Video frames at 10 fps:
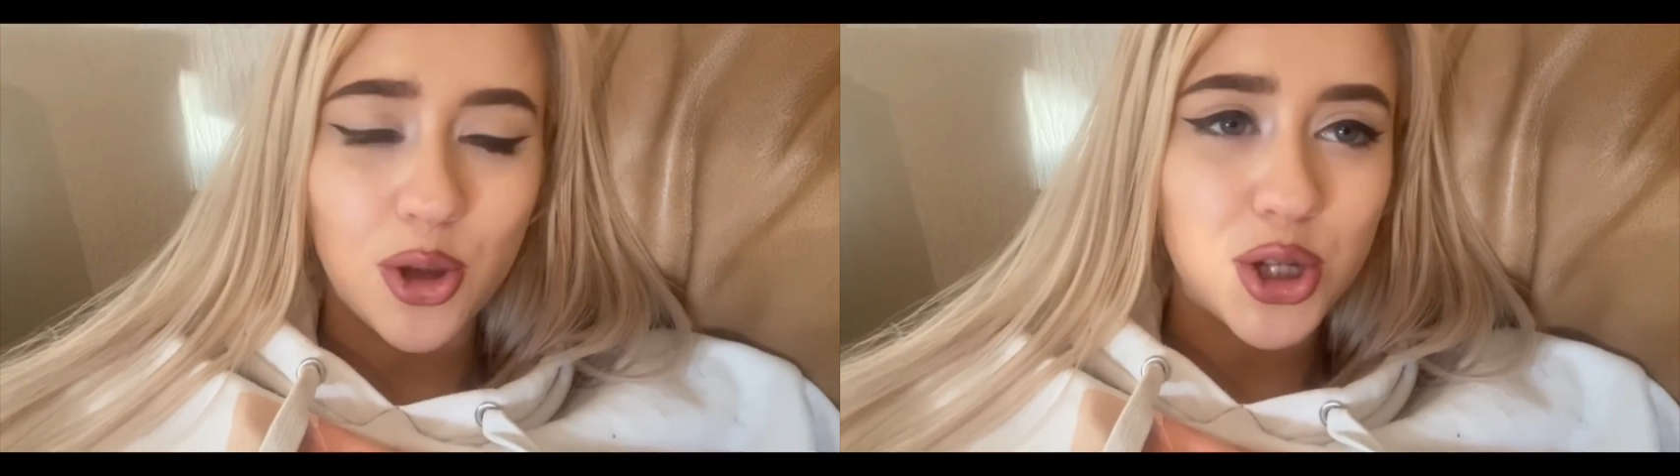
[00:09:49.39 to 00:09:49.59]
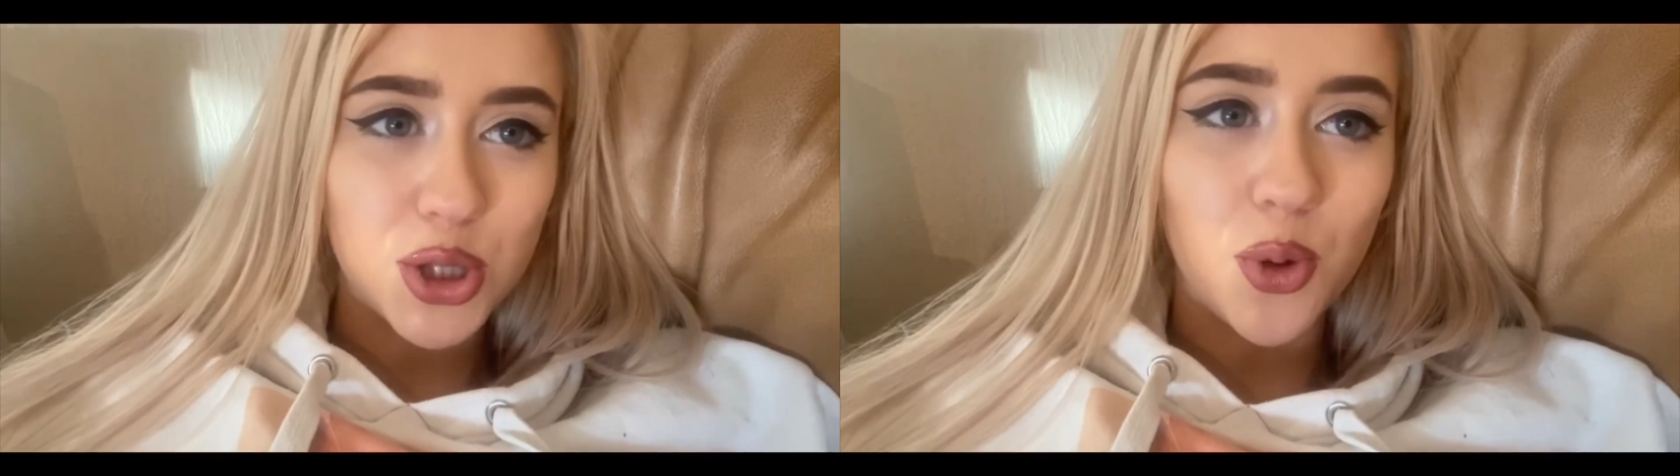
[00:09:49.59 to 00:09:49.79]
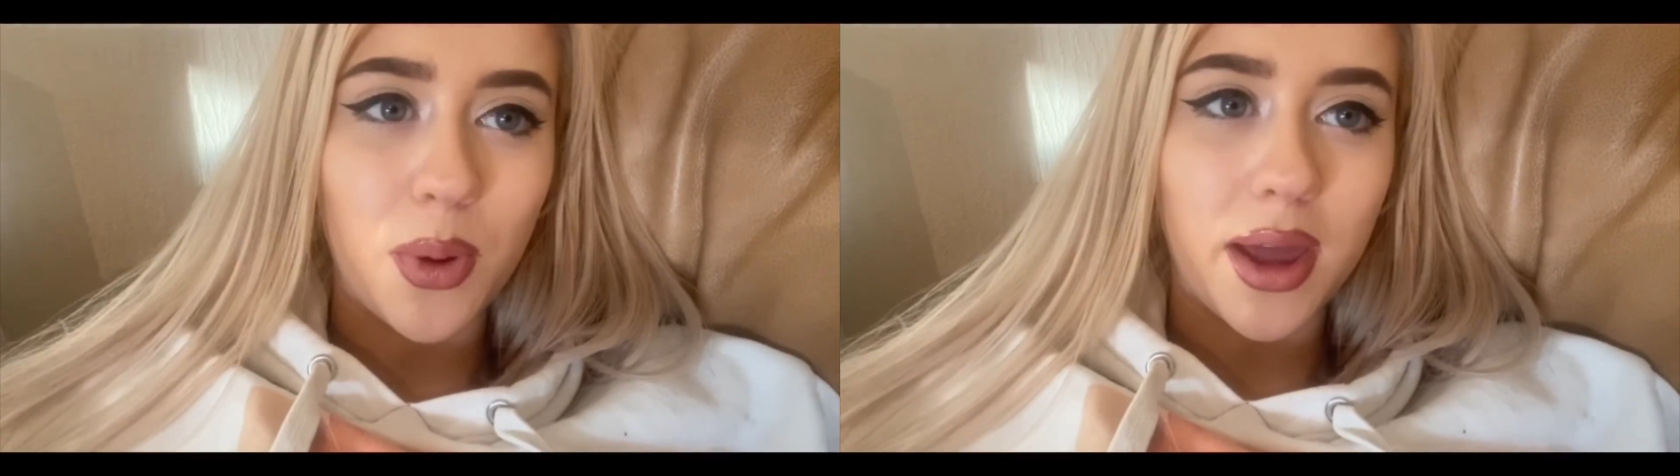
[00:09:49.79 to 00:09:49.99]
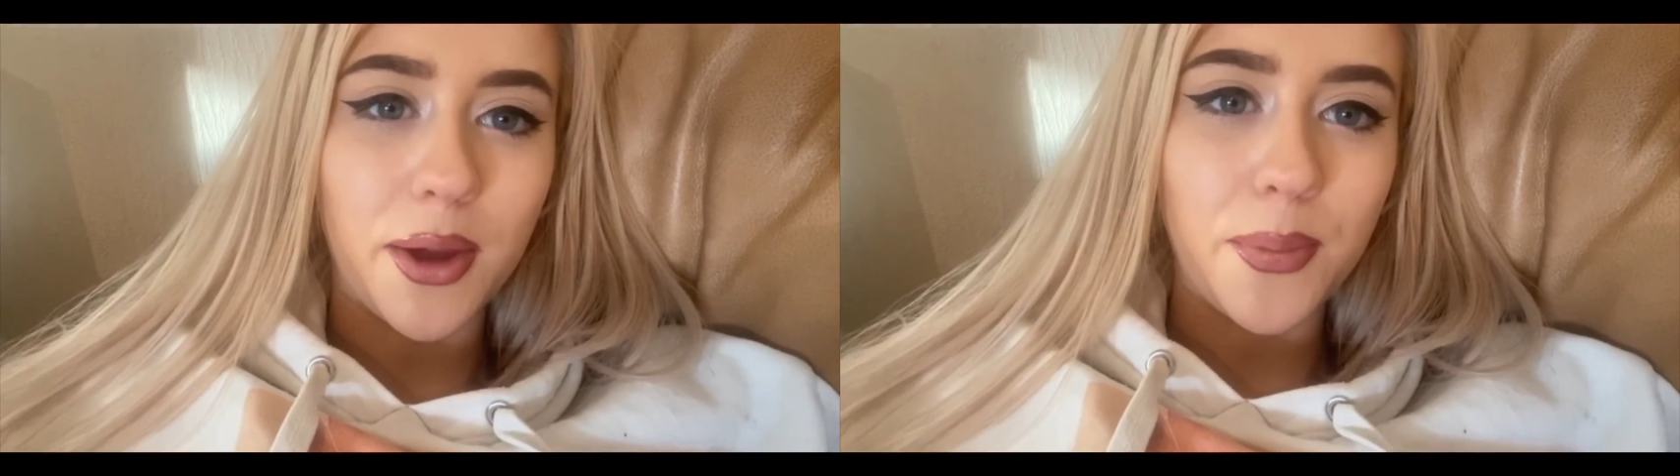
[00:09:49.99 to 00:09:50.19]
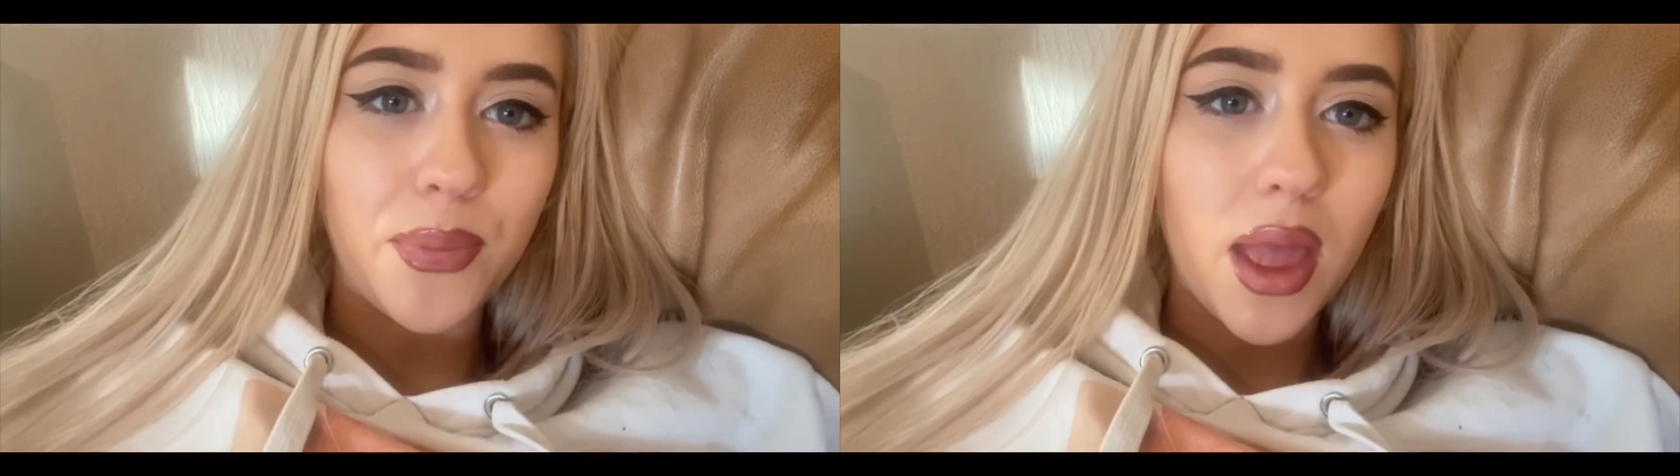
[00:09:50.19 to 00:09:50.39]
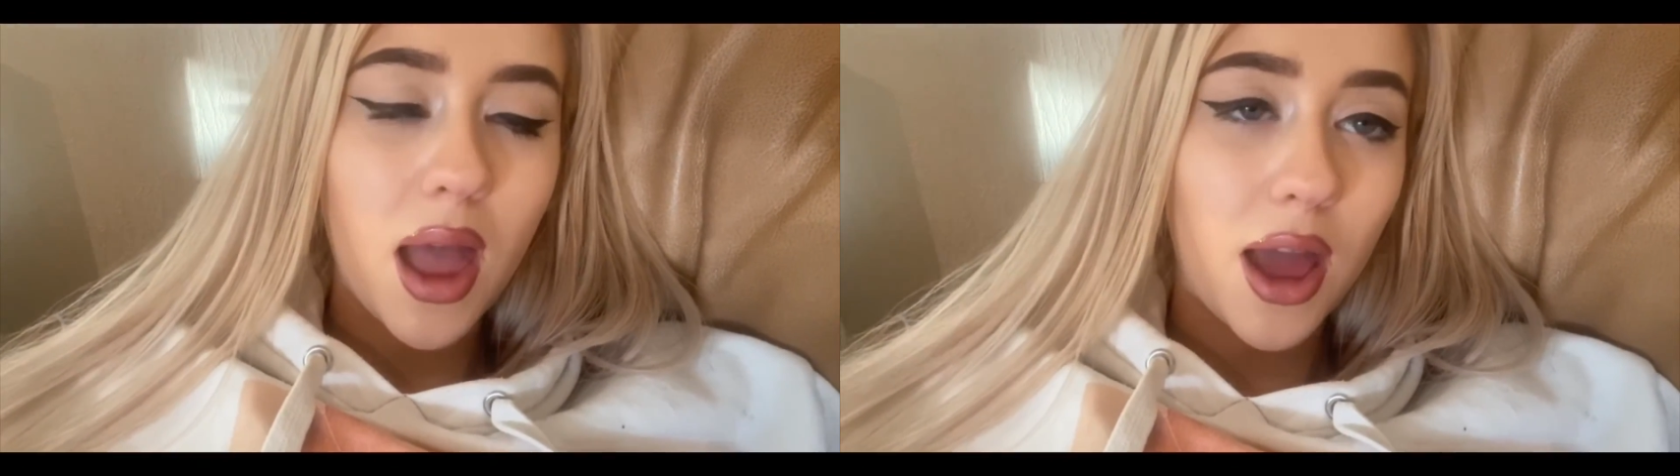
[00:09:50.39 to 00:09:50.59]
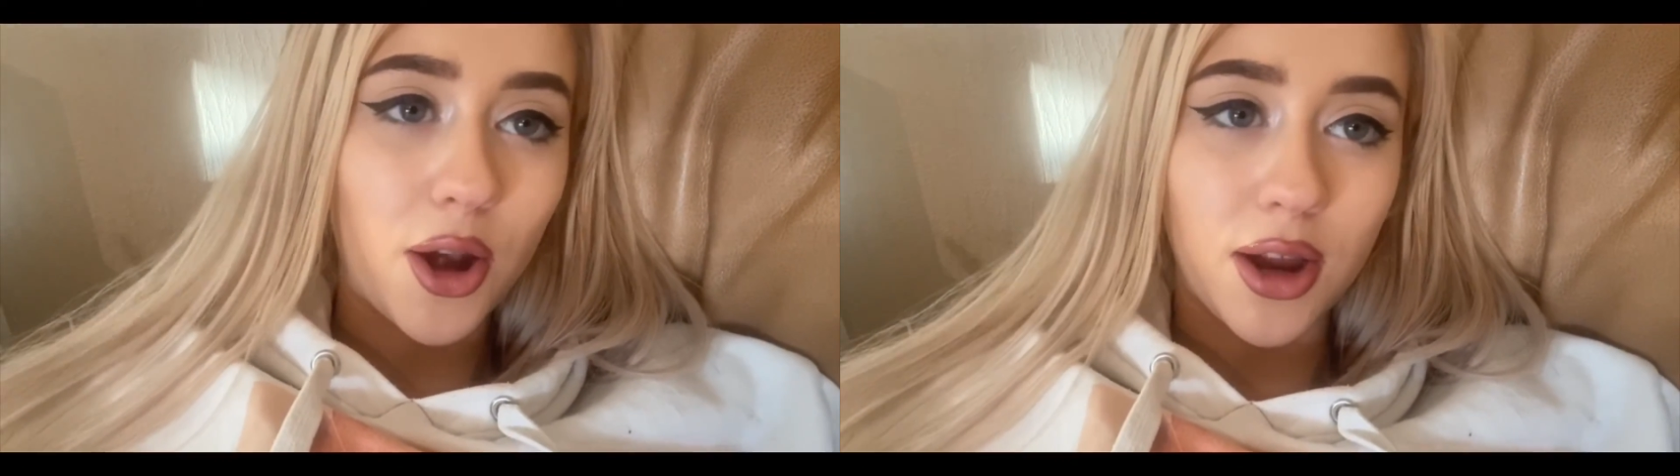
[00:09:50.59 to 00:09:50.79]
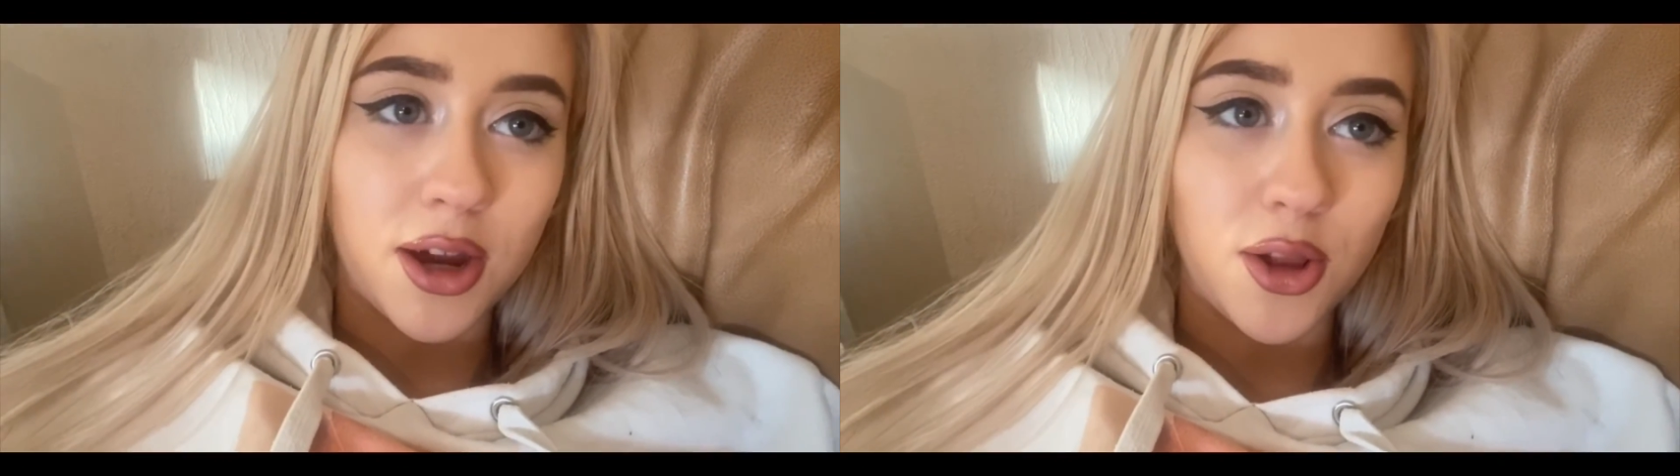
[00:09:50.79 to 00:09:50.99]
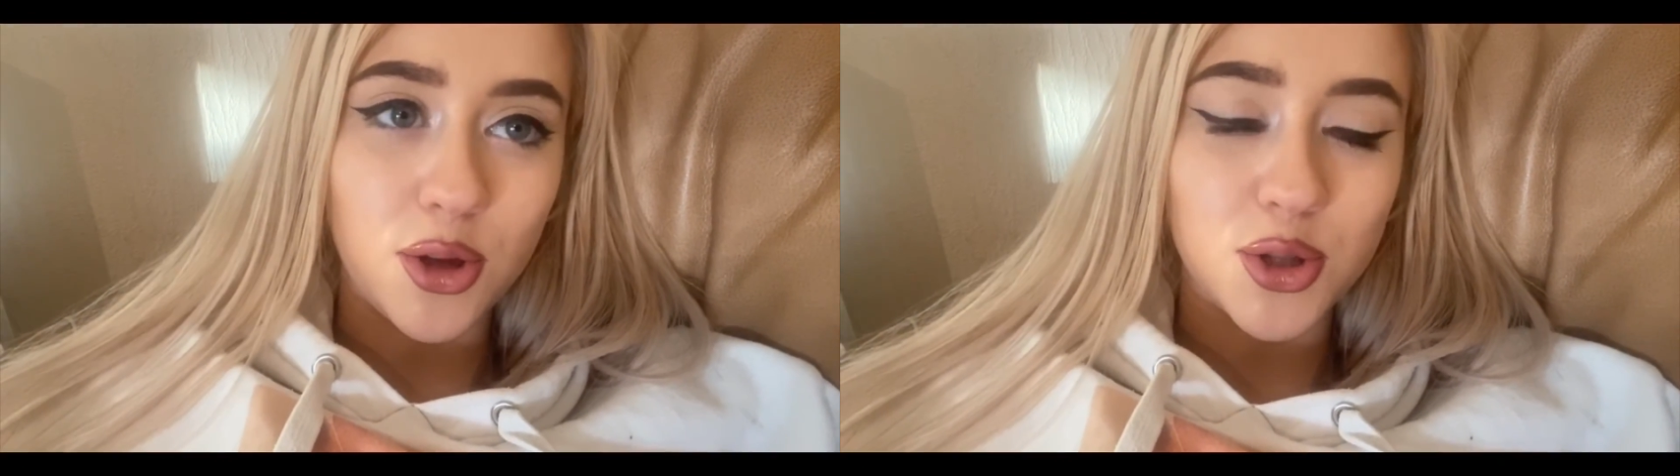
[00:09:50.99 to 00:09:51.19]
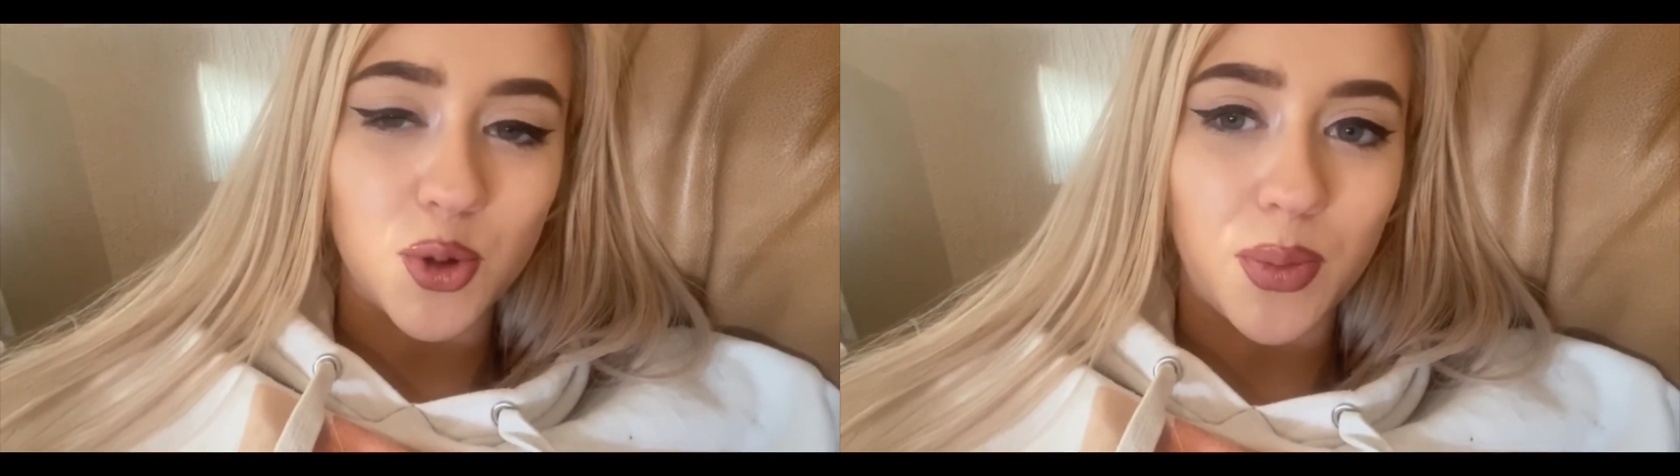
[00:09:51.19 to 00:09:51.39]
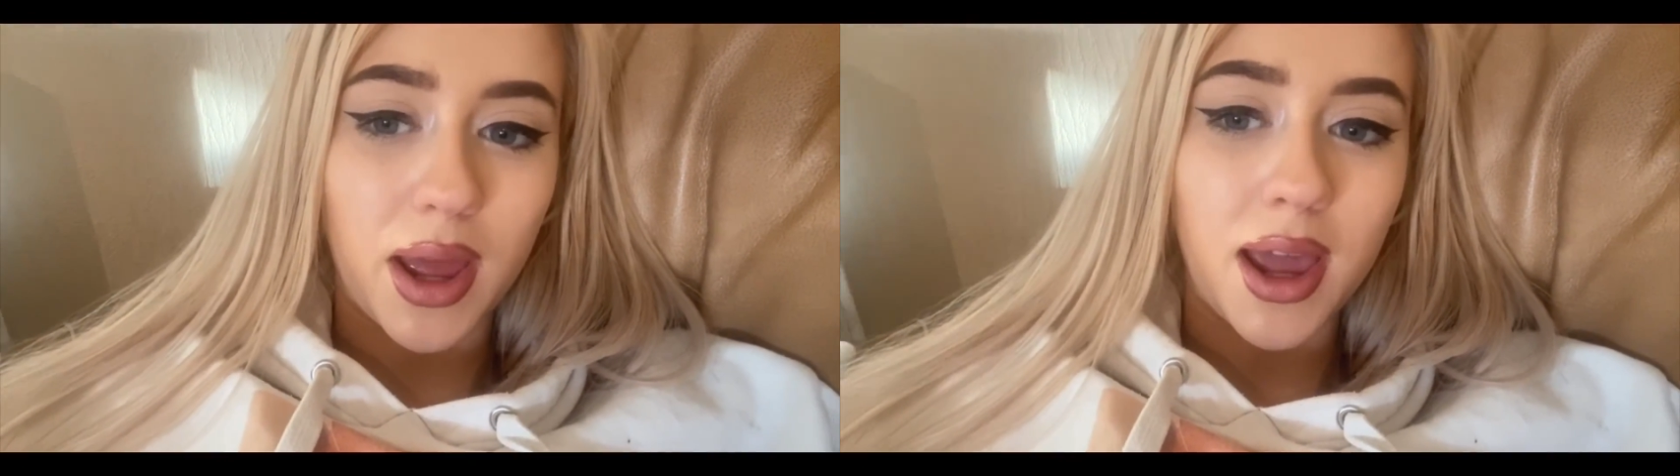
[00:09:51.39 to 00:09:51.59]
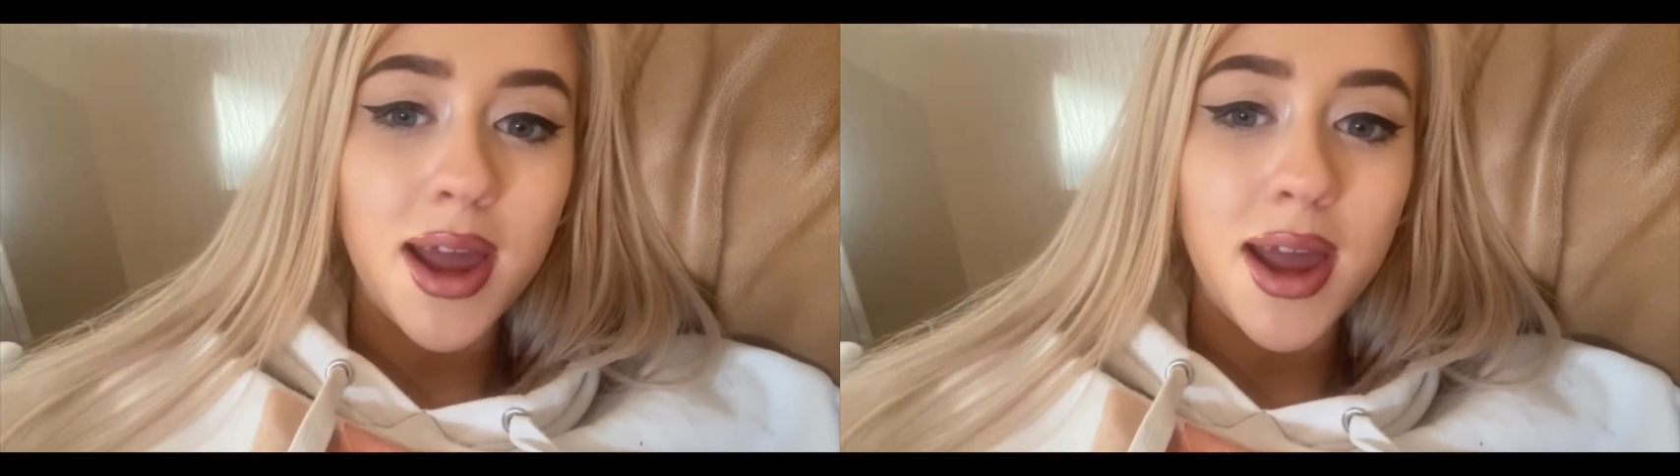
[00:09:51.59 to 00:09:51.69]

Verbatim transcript: she's so pretty, and her hair looks so pretty.